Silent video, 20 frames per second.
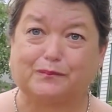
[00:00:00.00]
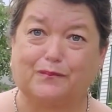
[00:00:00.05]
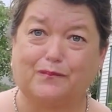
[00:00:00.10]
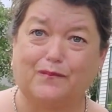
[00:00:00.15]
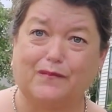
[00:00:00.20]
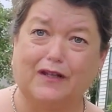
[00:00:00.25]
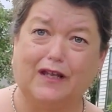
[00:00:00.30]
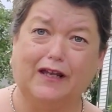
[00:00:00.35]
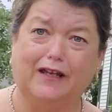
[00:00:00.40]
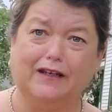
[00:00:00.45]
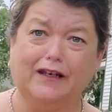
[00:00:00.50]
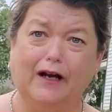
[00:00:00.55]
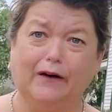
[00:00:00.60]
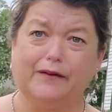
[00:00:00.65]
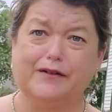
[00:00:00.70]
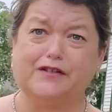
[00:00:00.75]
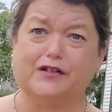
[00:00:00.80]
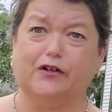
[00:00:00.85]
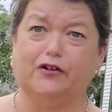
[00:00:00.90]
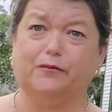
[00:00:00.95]
and now
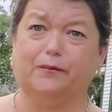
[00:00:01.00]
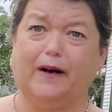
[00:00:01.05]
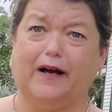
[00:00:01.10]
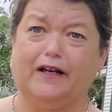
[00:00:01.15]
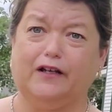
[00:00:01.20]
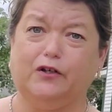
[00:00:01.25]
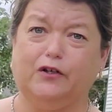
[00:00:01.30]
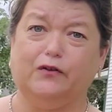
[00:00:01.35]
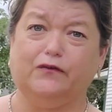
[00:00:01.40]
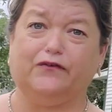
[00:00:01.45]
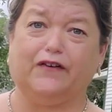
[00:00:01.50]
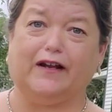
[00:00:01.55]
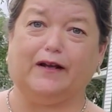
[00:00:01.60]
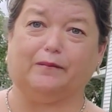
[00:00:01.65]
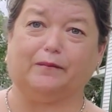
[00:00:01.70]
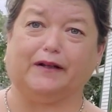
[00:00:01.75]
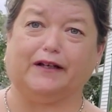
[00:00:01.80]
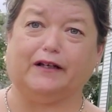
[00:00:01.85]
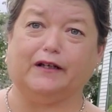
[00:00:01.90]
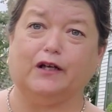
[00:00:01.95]
it's owned by a new
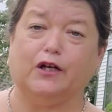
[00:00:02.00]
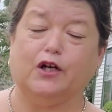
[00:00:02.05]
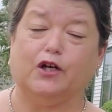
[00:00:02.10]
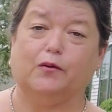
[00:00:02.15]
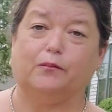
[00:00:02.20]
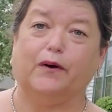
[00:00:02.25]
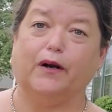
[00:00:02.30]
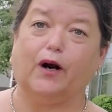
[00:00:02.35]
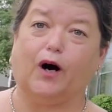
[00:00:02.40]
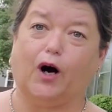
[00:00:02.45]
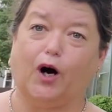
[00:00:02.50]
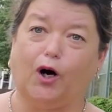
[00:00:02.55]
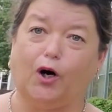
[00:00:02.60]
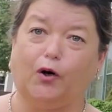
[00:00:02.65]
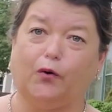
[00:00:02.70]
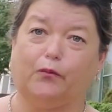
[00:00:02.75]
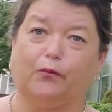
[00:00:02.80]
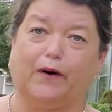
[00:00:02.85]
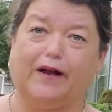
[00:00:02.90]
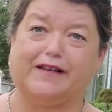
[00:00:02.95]
family. But all
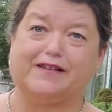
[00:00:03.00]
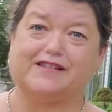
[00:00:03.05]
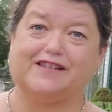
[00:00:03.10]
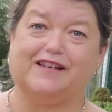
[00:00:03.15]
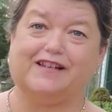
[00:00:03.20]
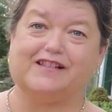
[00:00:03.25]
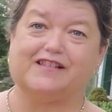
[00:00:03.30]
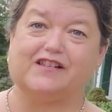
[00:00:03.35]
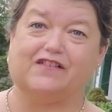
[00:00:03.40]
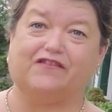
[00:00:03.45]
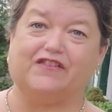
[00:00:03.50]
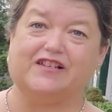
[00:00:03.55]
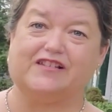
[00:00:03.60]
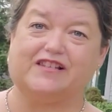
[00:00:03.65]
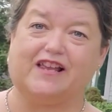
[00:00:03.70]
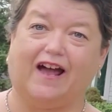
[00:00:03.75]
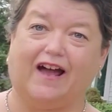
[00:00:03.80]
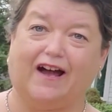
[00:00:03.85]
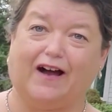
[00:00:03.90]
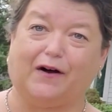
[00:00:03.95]
residents of this
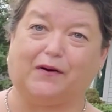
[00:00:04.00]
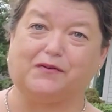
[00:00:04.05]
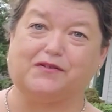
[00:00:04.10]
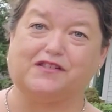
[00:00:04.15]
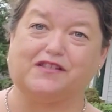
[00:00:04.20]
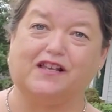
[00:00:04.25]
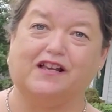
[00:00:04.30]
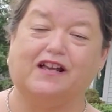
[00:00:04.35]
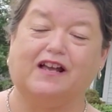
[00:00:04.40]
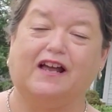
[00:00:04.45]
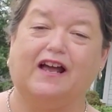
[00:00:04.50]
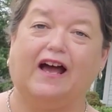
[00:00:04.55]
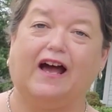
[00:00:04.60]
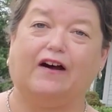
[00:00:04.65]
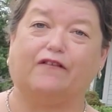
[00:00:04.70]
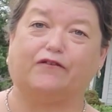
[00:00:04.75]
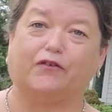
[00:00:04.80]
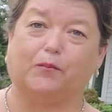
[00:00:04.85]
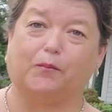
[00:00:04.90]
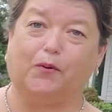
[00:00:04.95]
house
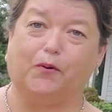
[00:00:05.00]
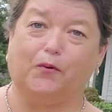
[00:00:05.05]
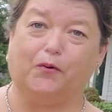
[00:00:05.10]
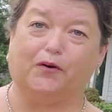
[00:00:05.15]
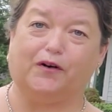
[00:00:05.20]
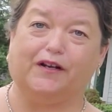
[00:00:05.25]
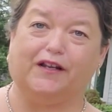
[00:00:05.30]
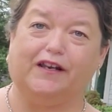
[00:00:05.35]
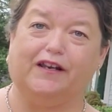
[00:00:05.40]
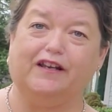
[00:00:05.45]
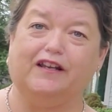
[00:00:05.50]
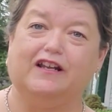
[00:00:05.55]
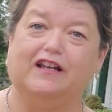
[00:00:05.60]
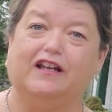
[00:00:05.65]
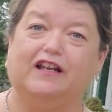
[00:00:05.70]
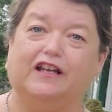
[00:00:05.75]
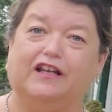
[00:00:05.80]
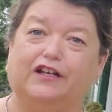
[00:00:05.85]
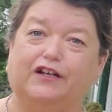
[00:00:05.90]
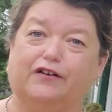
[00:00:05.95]
have reported
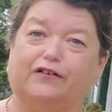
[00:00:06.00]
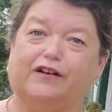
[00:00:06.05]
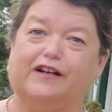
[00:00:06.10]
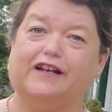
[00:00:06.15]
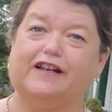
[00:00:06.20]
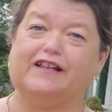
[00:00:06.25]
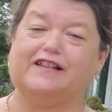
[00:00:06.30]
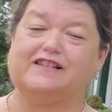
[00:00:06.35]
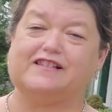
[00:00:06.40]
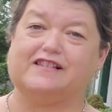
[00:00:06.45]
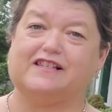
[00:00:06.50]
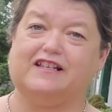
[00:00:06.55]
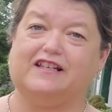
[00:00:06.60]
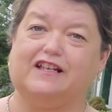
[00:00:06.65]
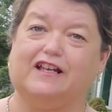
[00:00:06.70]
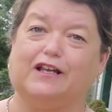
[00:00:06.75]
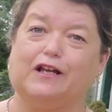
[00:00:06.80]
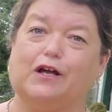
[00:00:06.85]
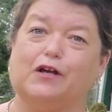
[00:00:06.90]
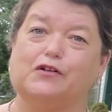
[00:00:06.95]
hearing and
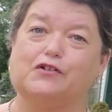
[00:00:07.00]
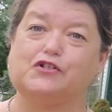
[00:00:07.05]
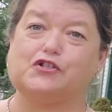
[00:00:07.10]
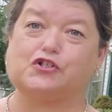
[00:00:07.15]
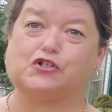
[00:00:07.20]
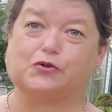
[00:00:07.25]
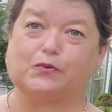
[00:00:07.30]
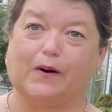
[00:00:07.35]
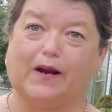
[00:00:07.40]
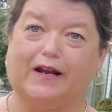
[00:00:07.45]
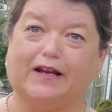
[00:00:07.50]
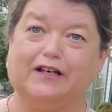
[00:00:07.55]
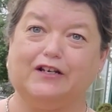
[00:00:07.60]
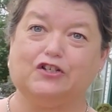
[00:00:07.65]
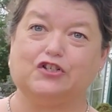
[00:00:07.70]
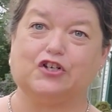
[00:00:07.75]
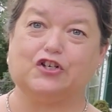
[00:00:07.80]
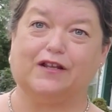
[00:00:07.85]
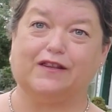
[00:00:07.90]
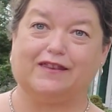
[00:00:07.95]
seeing strange
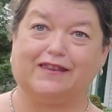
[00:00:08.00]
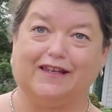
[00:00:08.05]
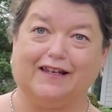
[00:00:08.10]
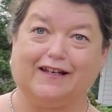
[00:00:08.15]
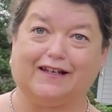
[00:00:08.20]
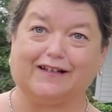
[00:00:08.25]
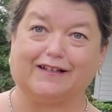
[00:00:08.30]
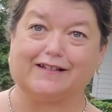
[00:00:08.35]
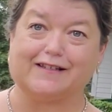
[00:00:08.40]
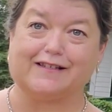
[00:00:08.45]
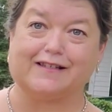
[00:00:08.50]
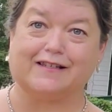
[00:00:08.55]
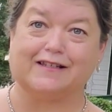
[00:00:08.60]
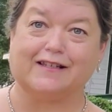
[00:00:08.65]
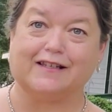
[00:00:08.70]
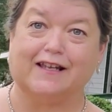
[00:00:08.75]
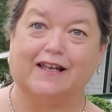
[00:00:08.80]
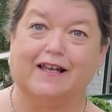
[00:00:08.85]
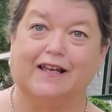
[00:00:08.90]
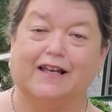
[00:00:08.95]
things.
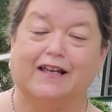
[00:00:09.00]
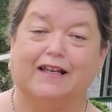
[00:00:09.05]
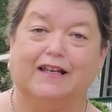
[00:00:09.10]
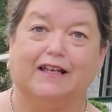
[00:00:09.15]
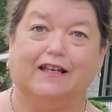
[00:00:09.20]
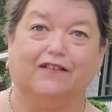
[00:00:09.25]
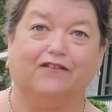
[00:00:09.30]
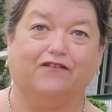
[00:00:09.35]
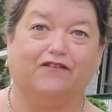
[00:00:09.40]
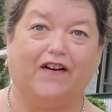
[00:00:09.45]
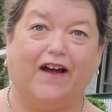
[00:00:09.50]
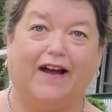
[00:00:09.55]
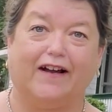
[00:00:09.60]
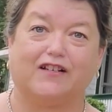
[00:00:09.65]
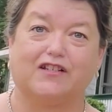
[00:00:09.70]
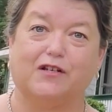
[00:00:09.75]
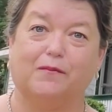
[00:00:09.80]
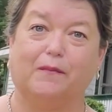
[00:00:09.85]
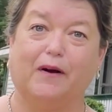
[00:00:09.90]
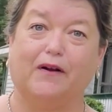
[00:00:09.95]
In
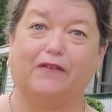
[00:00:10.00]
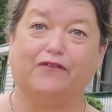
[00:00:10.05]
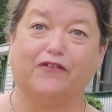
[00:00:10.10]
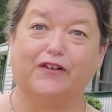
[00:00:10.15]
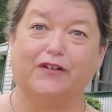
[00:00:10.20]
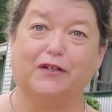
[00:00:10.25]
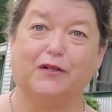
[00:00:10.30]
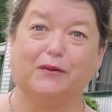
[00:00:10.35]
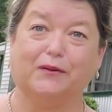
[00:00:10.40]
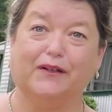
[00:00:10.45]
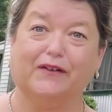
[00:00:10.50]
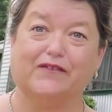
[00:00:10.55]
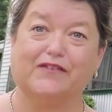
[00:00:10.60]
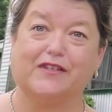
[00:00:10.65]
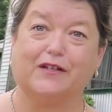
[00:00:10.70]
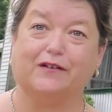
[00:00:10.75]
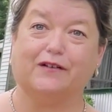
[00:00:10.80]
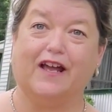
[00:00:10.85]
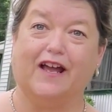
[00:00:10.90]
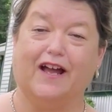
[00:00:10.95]
fact, my friend who lives
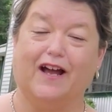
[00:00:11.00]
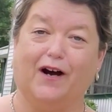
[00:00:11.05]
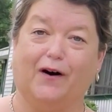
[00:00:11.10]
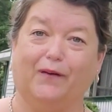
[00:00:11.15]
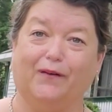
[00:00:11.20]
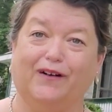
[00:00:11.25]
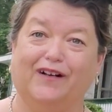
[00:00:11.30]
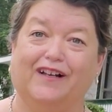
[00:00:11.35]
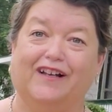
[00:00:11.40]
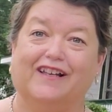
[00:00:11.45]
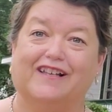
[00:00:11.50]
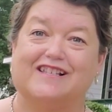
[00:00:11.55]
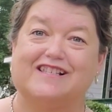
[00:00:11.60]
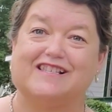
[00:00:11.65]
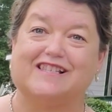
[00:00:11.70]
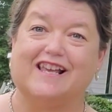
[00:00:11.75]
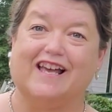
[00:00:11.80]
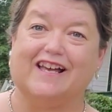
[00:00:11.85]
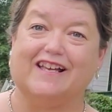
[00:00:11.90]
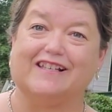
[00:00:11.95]
there now
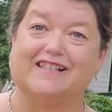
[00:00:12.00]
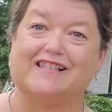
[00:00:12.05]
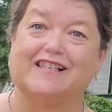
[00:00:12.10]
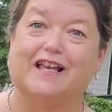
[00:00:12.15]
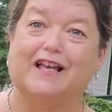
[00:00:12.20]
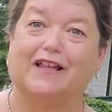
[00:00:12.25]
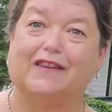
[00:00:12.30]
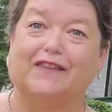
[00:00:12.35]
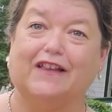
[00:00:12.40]
says that